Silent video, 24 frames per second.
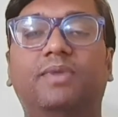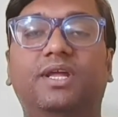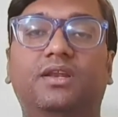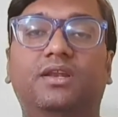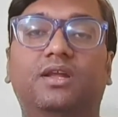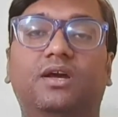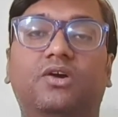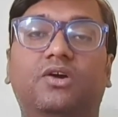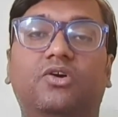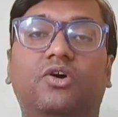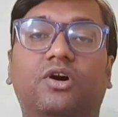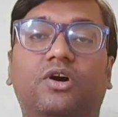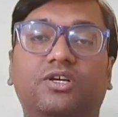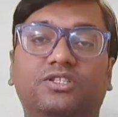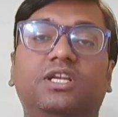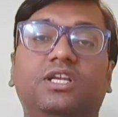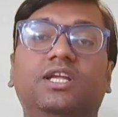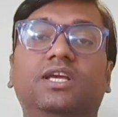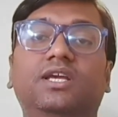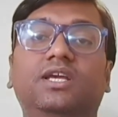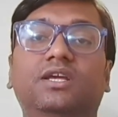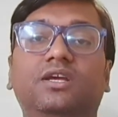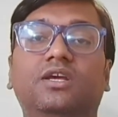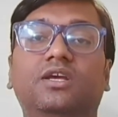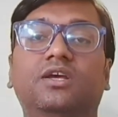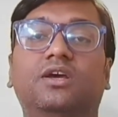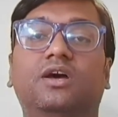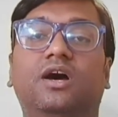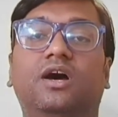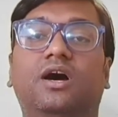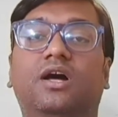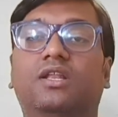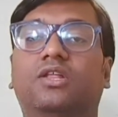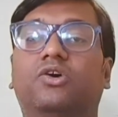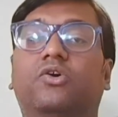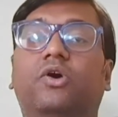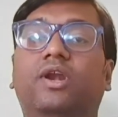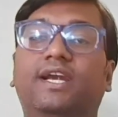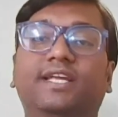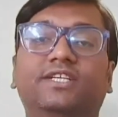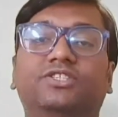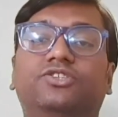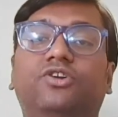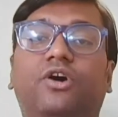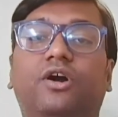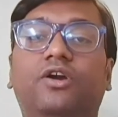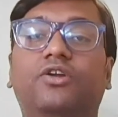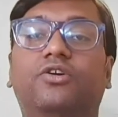costly, the quality
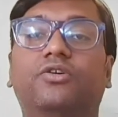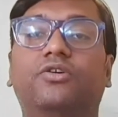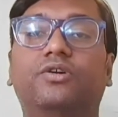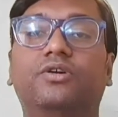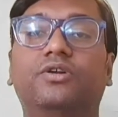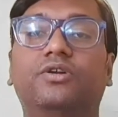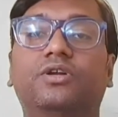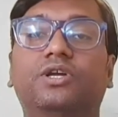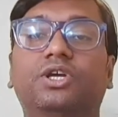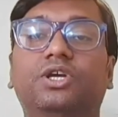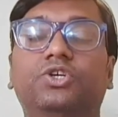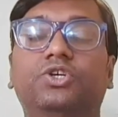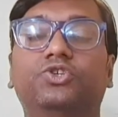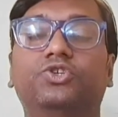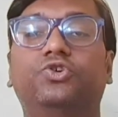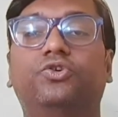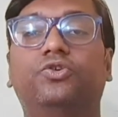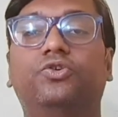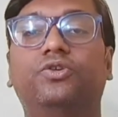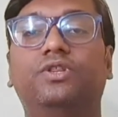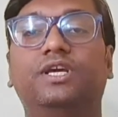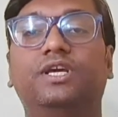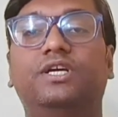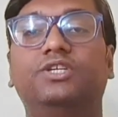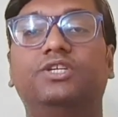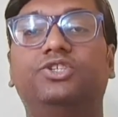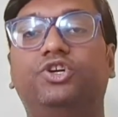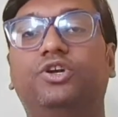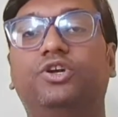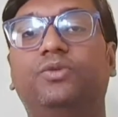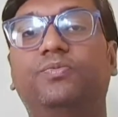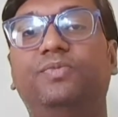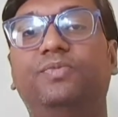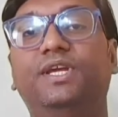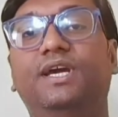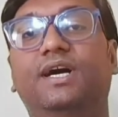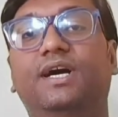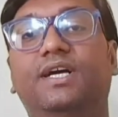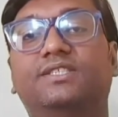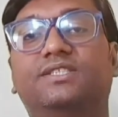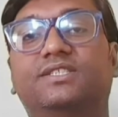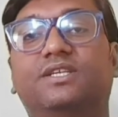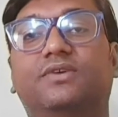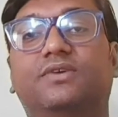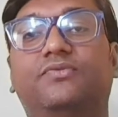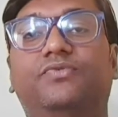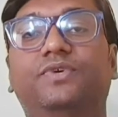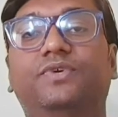is not good. So there should be a
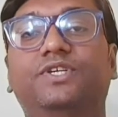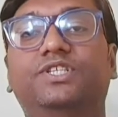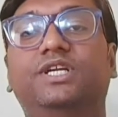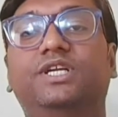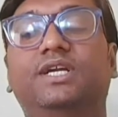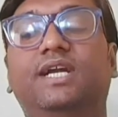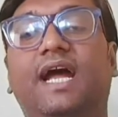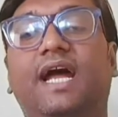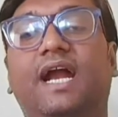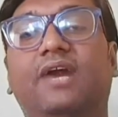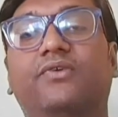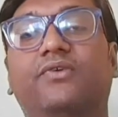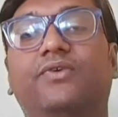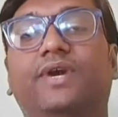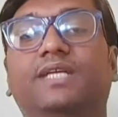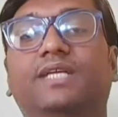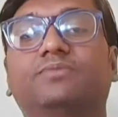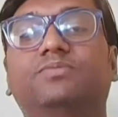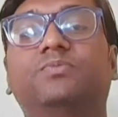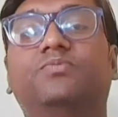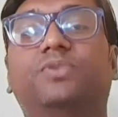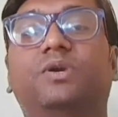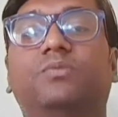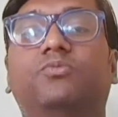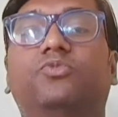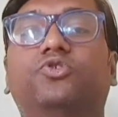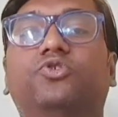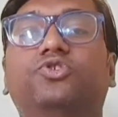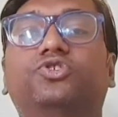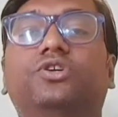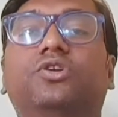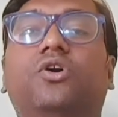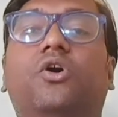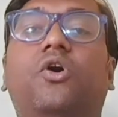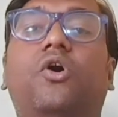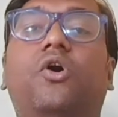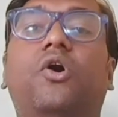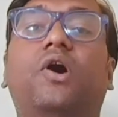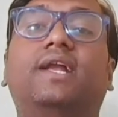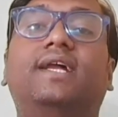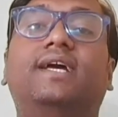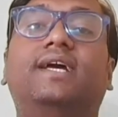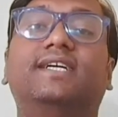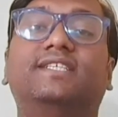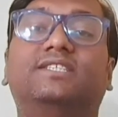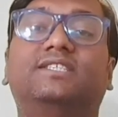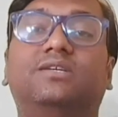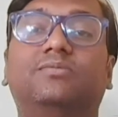sufficient advertisement, promotion or
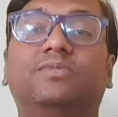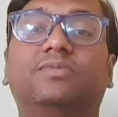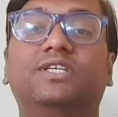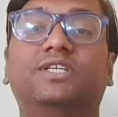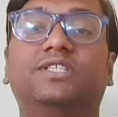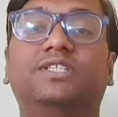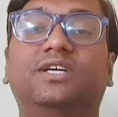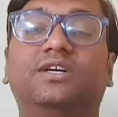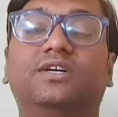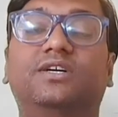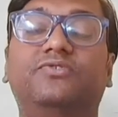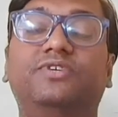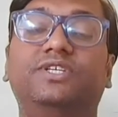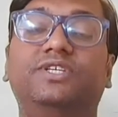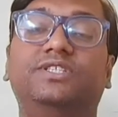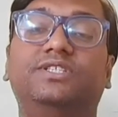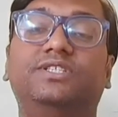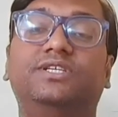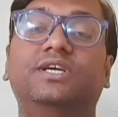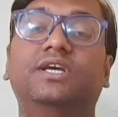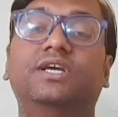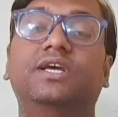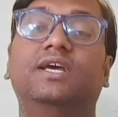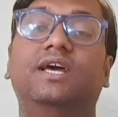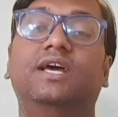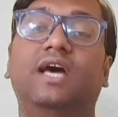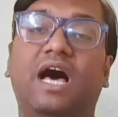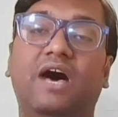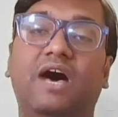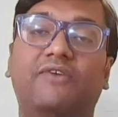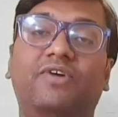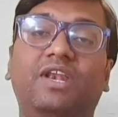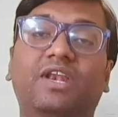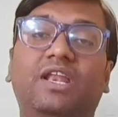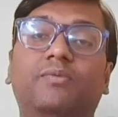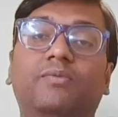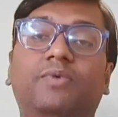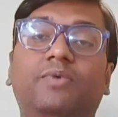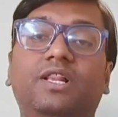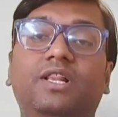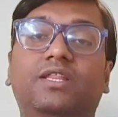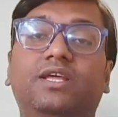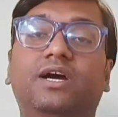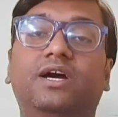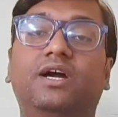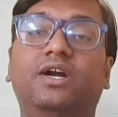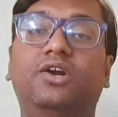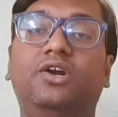customer service available
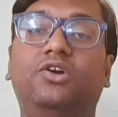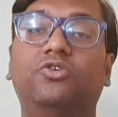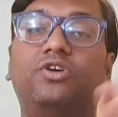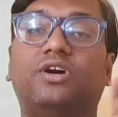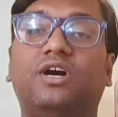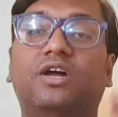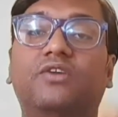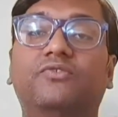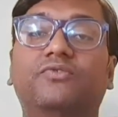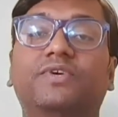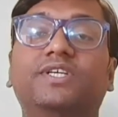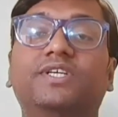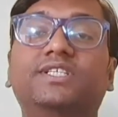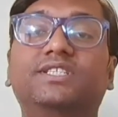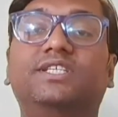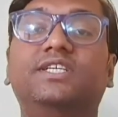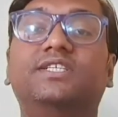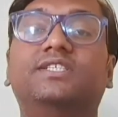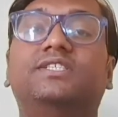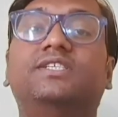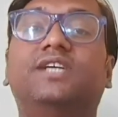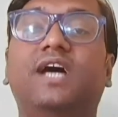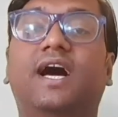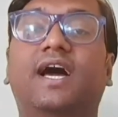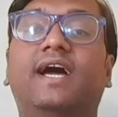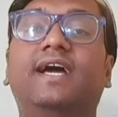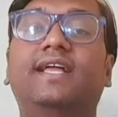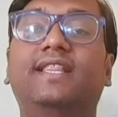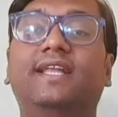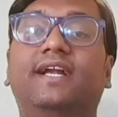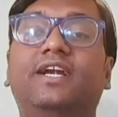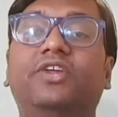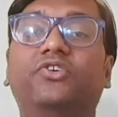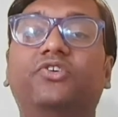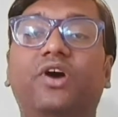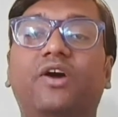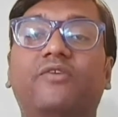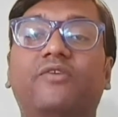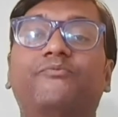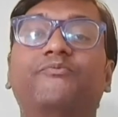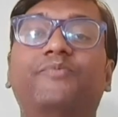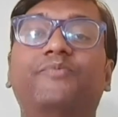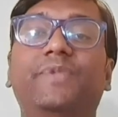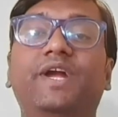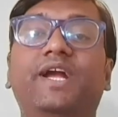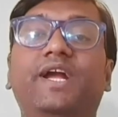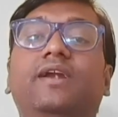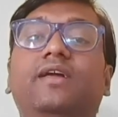there to convince this guy that you have
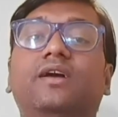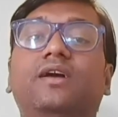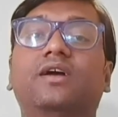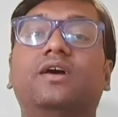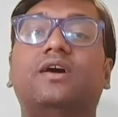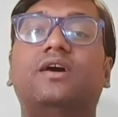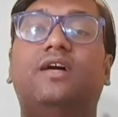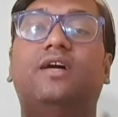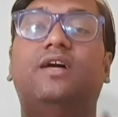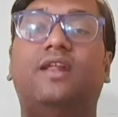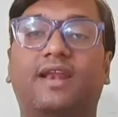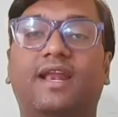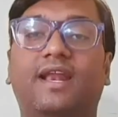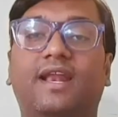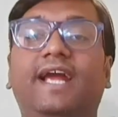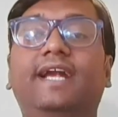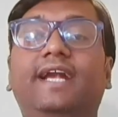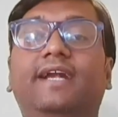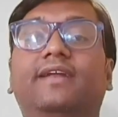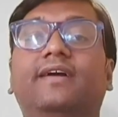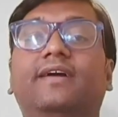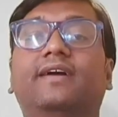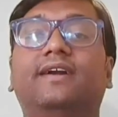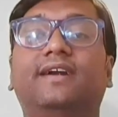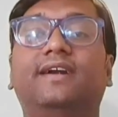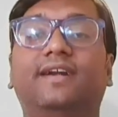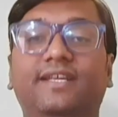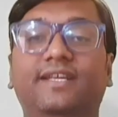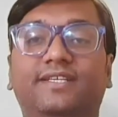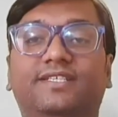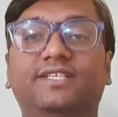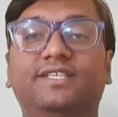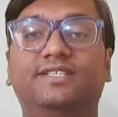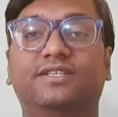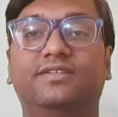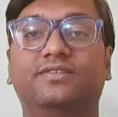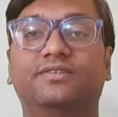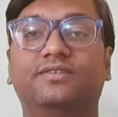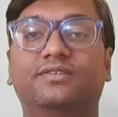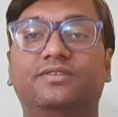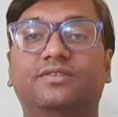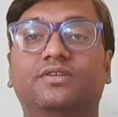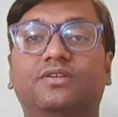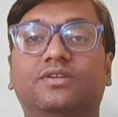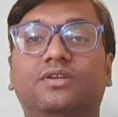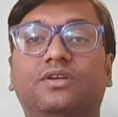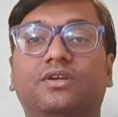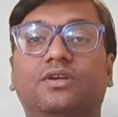made the right decision.
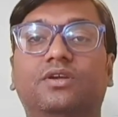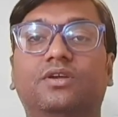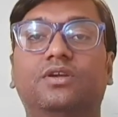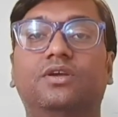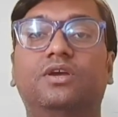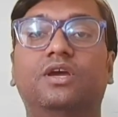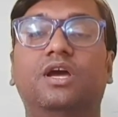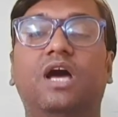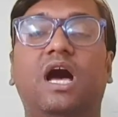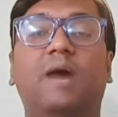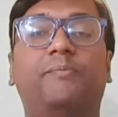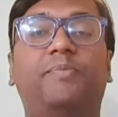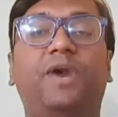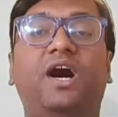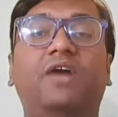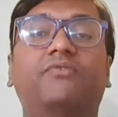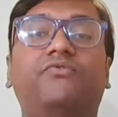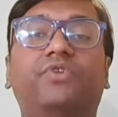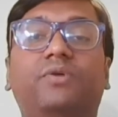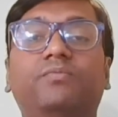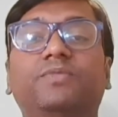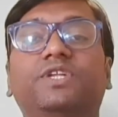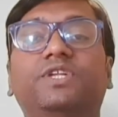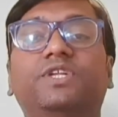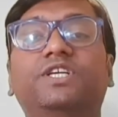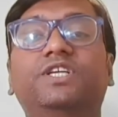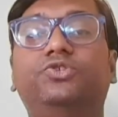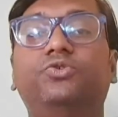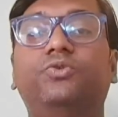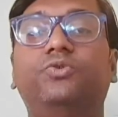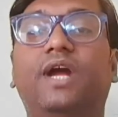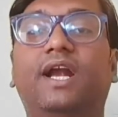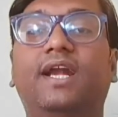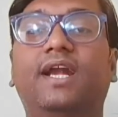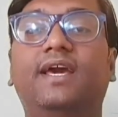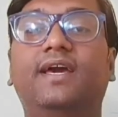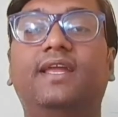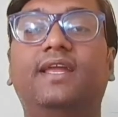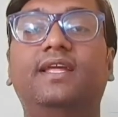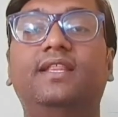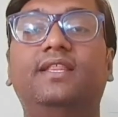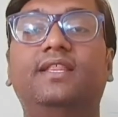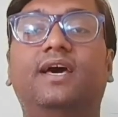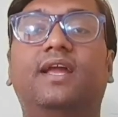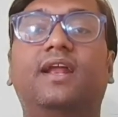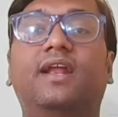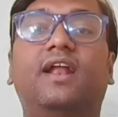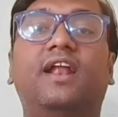Apart from these two categories, there are